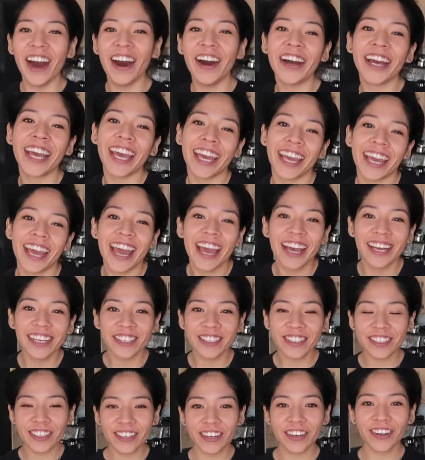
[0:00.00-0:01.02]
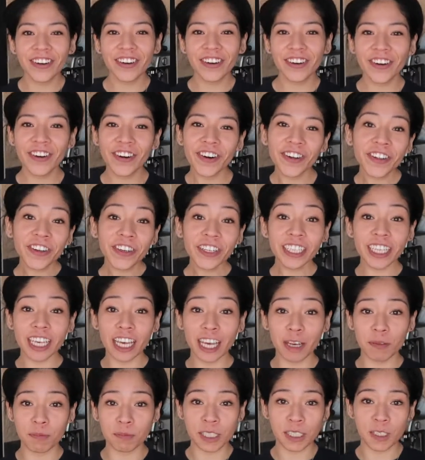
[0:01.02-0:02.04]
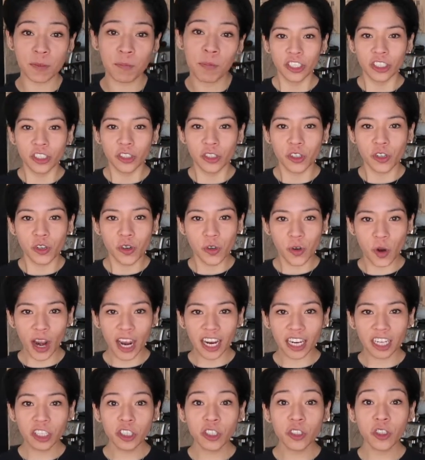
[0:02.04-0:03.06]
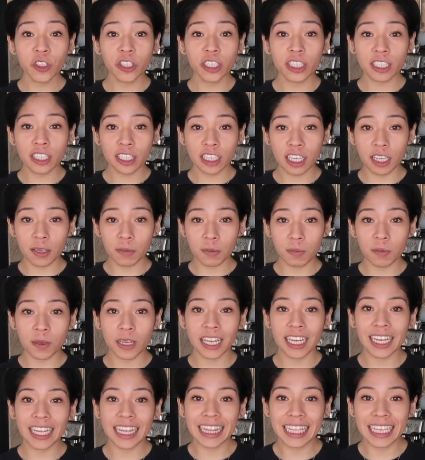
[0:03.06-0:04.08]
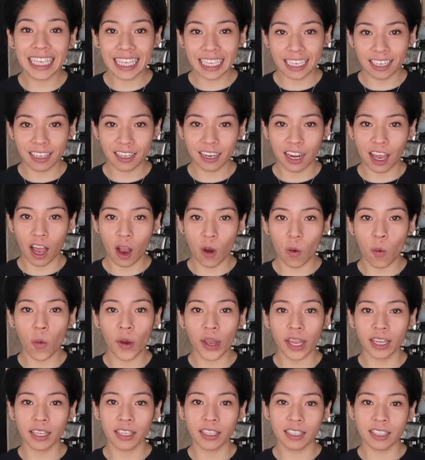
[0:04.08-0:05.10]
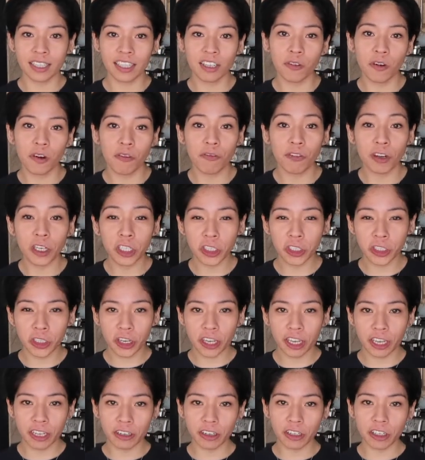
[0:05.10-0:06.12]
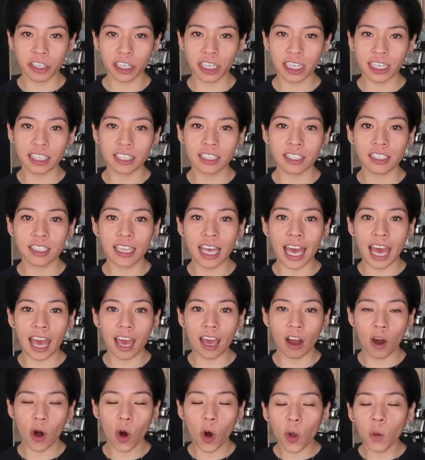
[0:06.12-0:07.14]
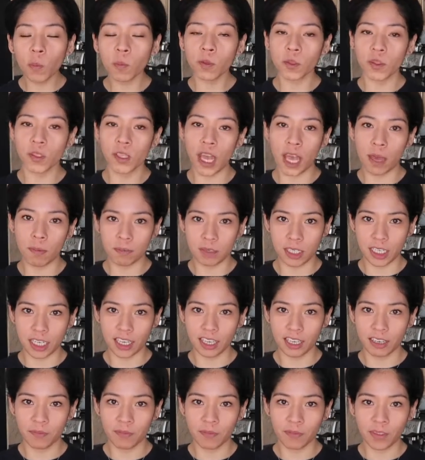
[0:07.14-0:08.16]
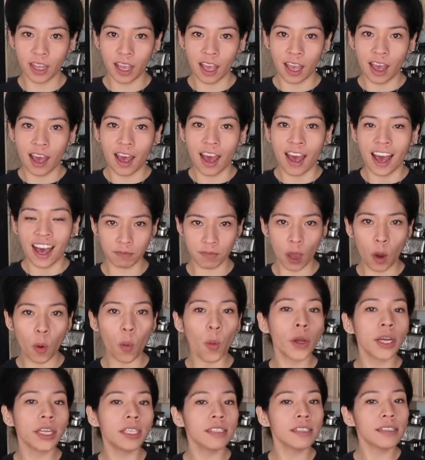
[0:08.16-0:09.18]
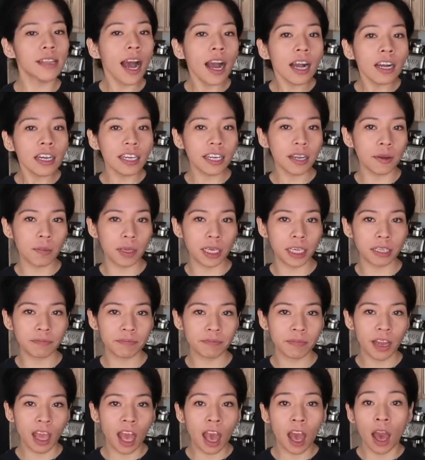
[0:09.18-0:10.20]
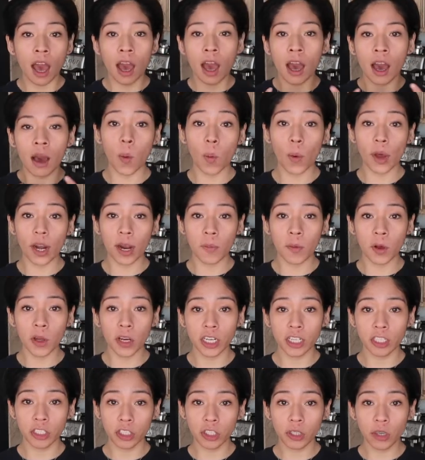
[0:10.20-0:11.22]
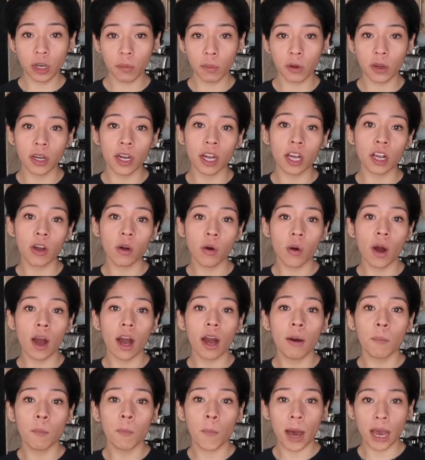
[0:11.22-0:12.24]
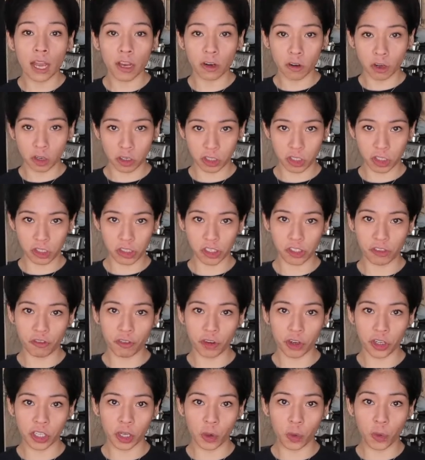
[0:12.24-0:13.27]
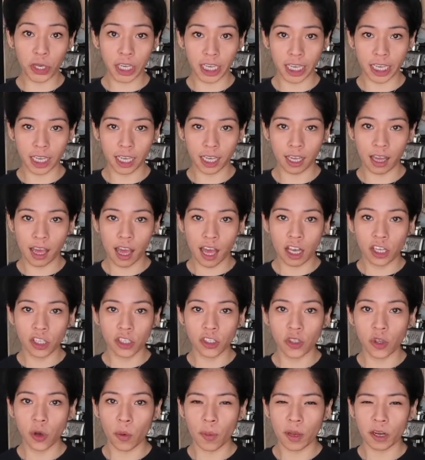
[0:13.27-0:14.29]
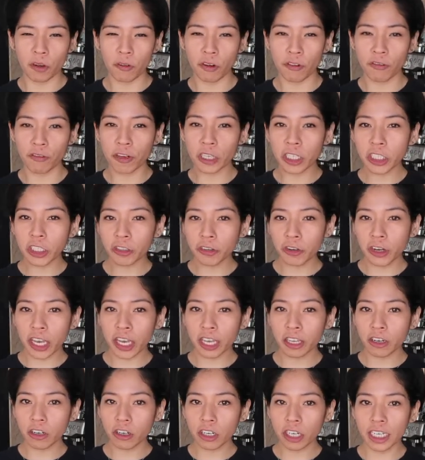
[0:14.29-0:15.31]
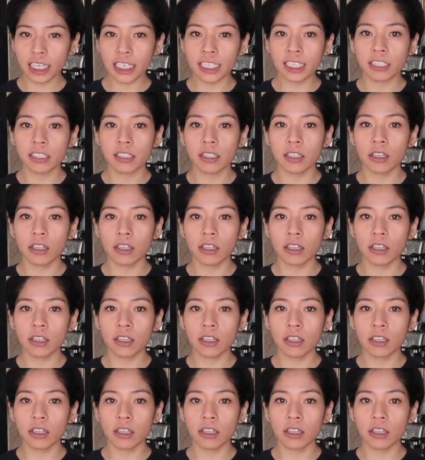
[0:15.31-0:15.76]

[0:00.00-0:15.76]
Okay, so other tips: try to deep clean when the refrigerator is almost empty. When is that gonna be? What I'm gonna do, I'm gonna go and buy groceries for the week. So my refrigerator is